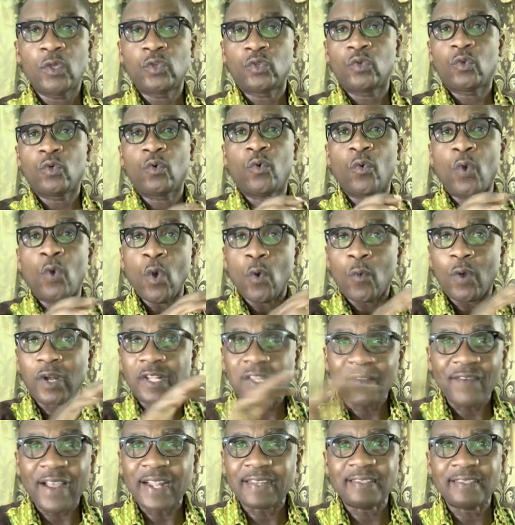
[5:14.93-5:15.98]
So
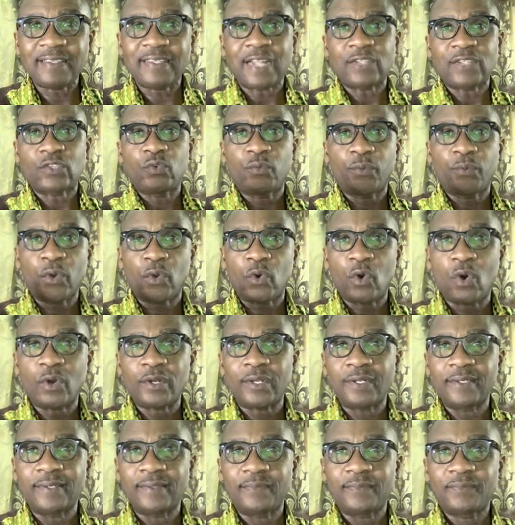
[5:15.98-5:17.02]
whatever it is that you're
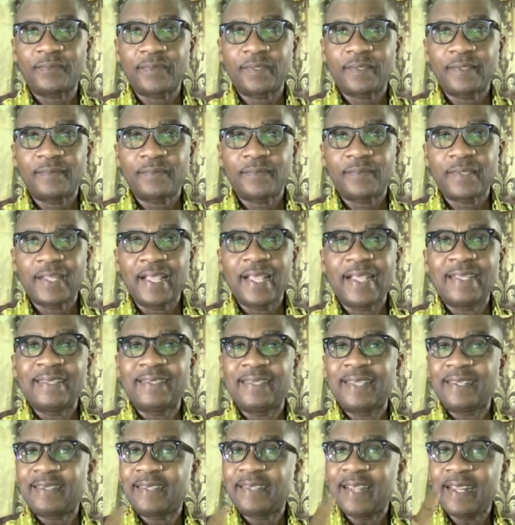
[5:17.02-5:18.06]
recording,
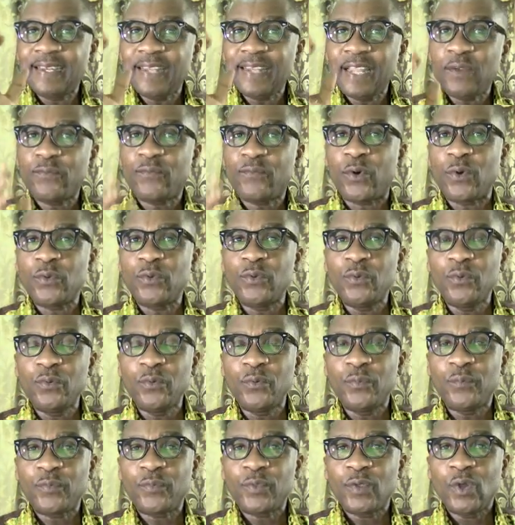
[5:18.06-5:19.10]
there's the need for
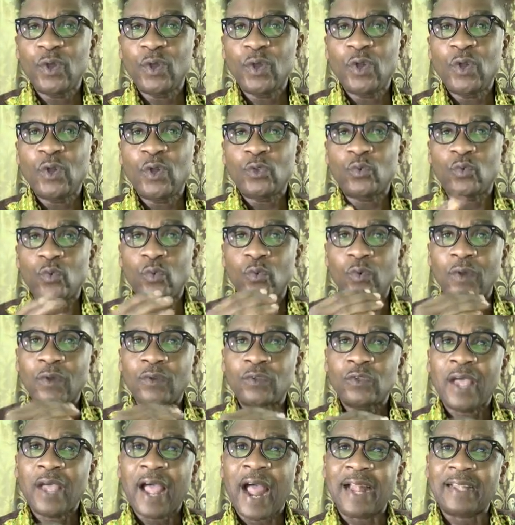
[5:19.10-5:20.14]
you to,
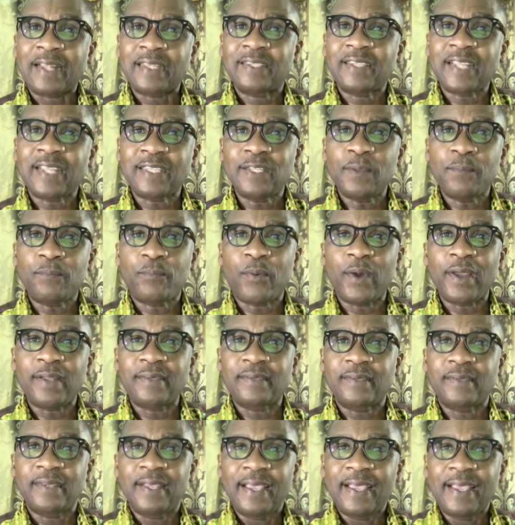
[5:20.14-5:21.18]
at certain
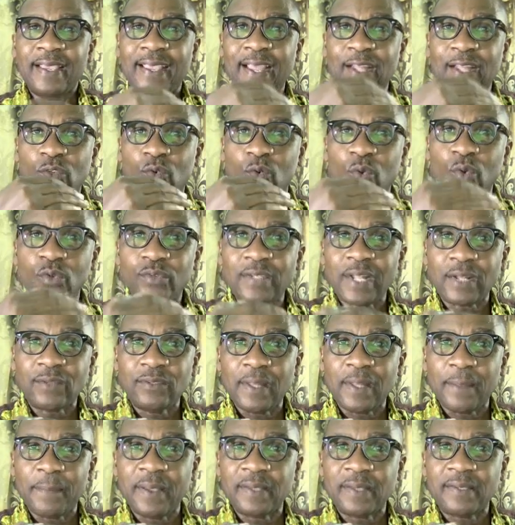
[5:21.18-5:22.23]
points, get closer to
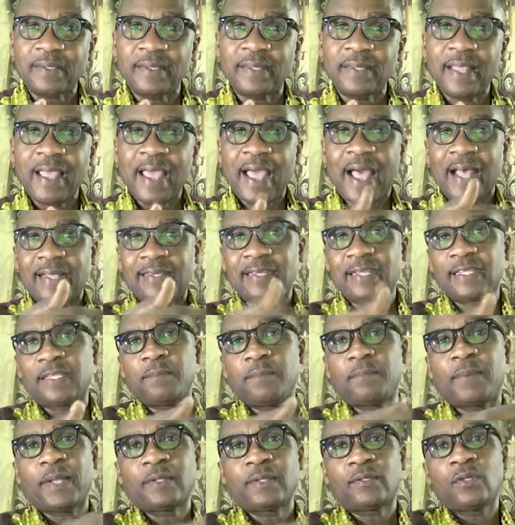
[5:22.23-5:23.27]
the person. At
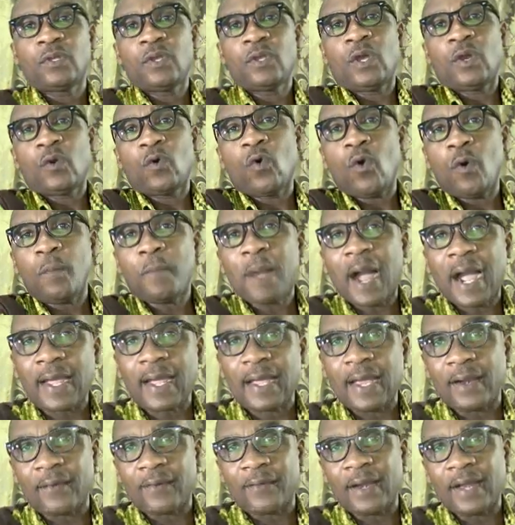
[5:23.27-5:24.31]
certain points, go
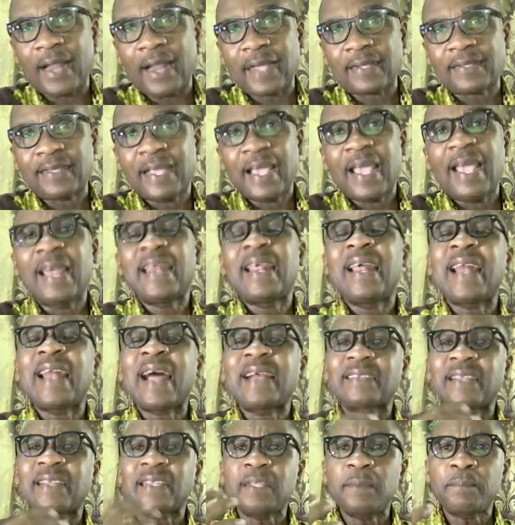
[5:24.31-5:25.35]
back and relax. And then
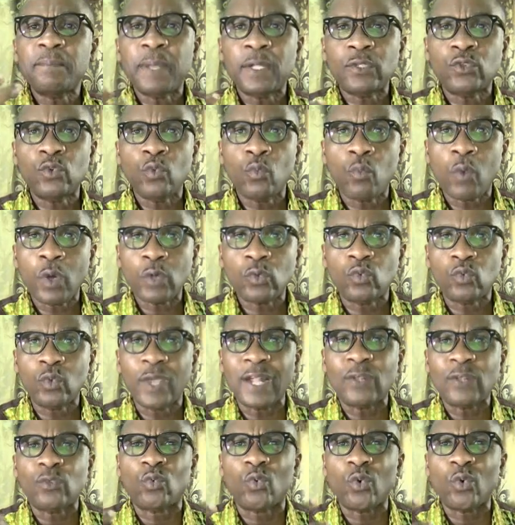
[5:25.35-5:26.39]
at certain points, you want to
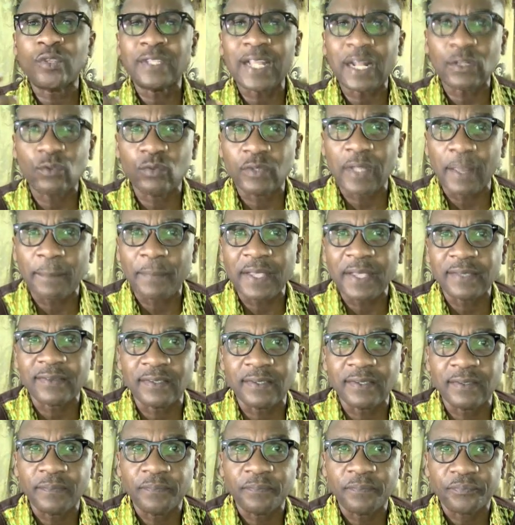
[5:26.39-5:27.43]
get closer to the
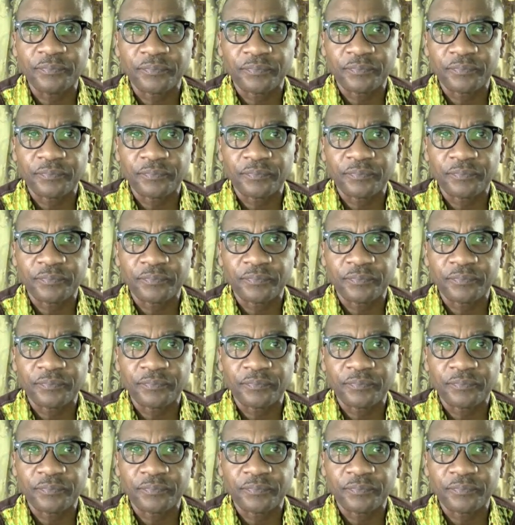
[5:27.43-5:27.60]
person